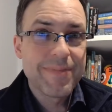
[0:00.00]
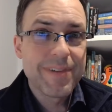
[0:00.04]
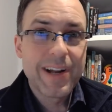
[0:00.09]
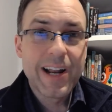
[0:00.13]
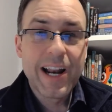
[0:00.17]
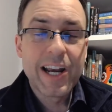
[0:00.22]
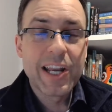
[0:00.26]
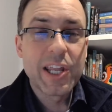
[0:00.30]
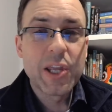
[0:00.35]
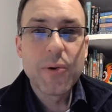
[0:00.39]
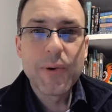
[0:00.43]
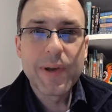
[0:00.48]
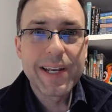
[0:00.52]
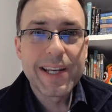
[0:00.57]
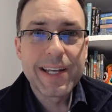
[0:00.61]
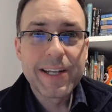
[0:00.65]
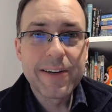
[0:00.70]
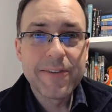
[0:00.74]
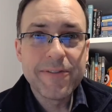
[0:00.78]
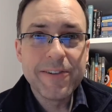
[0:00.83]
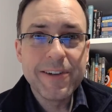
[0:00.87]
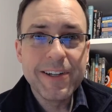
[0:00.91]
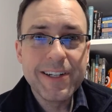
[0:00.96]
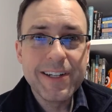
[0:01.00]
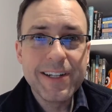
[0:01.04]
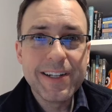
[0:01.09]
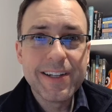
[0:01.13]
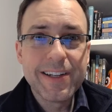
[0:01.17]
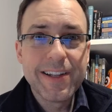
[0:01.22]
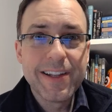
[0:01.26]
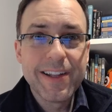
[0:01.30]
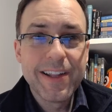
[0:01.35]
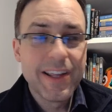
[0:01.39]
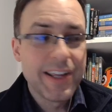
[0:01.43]
Are you any different?
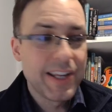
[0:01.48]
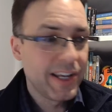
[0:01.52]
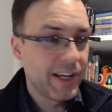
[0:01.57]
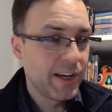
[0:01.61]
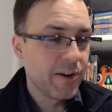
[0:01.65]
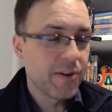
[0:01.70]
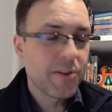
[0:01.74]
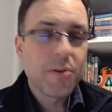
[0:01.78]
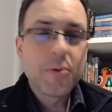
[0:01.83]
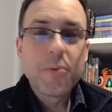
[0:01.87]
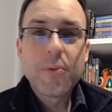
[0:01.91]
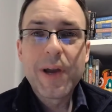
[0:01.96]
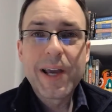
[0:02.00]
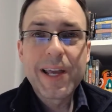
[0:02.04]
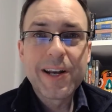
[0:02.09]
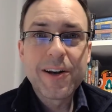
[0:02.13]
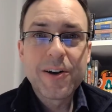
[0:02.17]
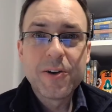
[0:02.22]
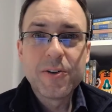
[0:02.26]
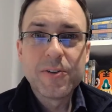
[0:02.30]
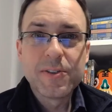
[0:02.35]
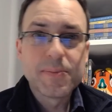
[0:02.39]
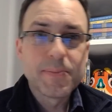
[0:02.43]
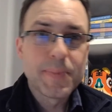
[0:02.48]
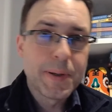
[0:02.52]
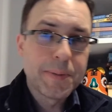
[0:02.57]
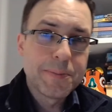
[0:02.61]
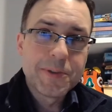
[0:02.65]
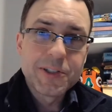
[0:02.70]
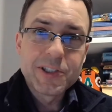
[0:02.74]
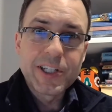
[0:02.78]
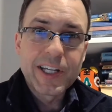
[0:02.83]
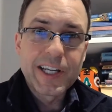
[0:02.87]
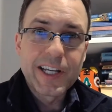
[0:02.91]
You're the writer who's
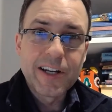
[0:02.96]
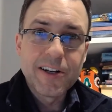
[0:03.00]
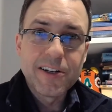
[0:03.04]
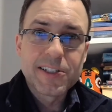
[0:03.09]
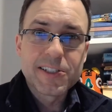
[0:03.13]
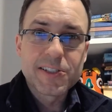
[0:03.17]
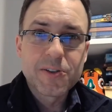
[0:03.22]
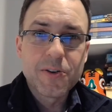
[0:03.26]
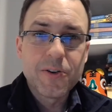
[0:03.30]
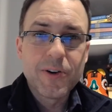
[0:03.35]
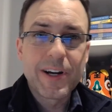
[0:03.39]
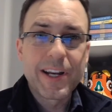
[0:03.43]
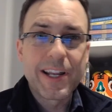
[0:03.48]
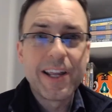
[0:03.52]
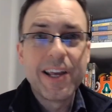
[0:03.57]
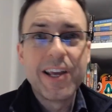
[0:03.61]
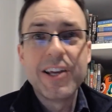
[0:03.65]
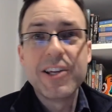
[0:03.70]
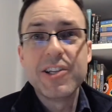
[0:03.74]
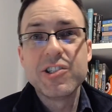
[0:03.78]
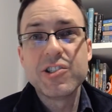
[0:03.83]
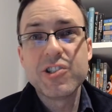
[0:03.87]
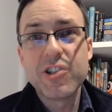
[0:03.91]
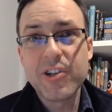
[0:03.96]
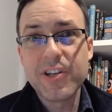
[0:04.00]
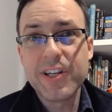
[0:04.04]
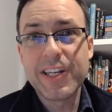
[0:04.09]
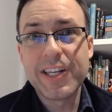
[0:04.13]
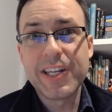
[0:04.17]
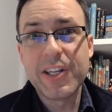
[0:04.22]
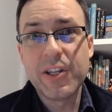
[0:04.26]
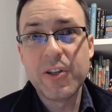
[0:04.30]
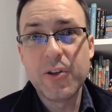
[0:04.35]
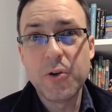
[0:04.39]
publishing your story.
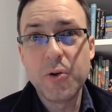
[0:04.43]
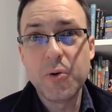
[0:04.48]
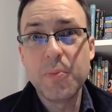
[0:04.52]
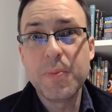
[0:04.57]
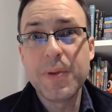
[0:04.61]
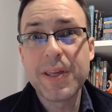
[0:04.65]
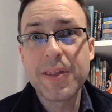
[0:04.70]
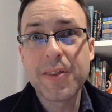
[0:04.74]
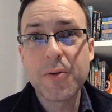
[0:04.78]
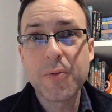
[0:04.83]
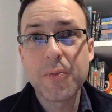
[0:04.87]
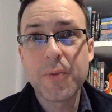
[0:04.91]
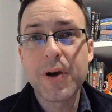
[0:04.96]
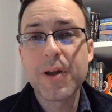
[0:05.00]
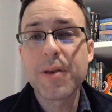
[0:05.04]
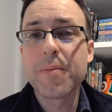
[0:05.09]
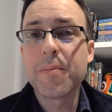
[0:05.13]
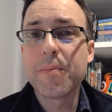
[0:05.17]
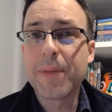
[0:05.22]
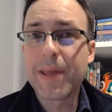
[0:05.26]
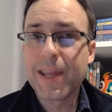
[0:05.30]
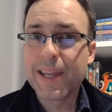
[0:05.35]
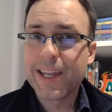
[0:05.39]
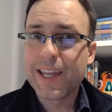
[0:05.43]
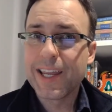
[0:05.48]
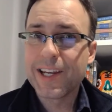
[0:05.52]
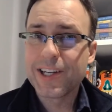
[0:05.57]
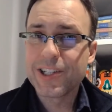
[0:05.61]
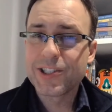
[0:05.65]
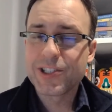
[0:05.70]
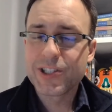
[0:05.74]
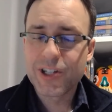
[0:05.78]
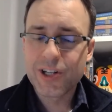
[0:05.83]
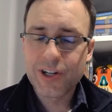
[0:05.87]
Shouldn't you be the one making
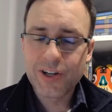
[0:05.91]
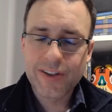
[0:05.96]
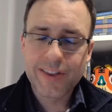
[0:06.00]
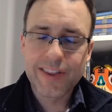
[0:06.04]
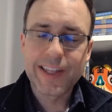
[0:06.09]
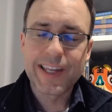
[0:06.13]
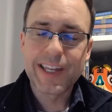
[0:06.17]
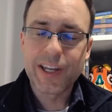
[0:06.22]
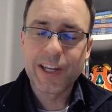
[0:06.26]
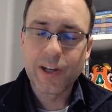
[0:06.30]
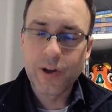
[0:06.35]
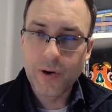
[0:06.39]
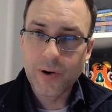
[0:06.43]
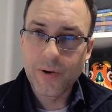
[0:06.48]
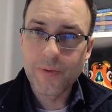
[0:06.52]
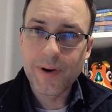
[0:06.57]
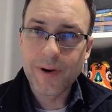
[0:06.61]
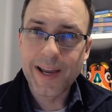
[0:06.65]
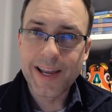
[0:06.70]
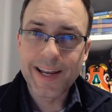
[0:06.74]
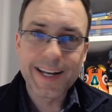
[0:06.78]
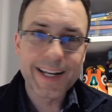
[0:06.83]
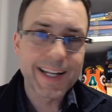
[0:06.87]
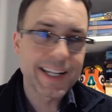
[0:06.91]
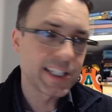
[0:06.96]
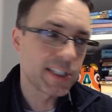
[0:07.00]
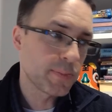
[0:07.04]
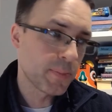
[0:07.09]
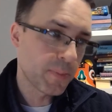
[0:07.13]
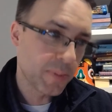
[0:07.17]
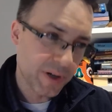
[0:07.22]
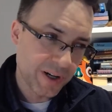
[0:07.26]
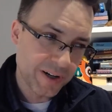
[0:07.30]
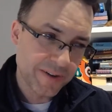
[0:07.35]
sure that your writing is
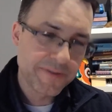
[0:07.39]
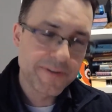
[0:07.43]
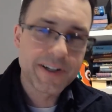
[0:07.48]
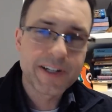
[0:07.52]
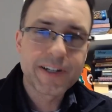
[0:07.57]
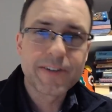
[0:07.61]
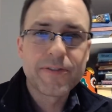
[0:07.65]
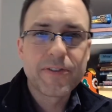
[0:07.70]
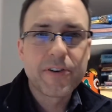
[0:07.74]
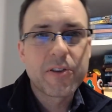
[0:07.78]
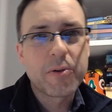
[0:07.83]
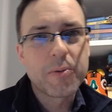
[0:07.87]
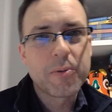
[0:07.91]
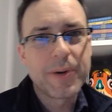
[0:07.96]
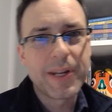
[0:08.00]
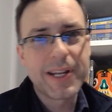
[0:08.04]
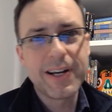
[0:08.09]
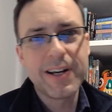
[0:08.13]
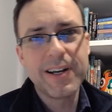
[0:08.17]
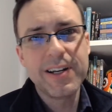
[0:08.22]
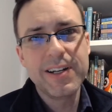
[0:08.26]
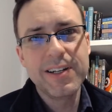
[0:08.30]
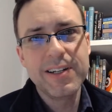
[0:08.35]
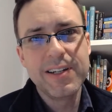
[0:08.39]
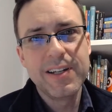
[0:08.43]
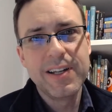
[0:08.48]
perfect for the reader?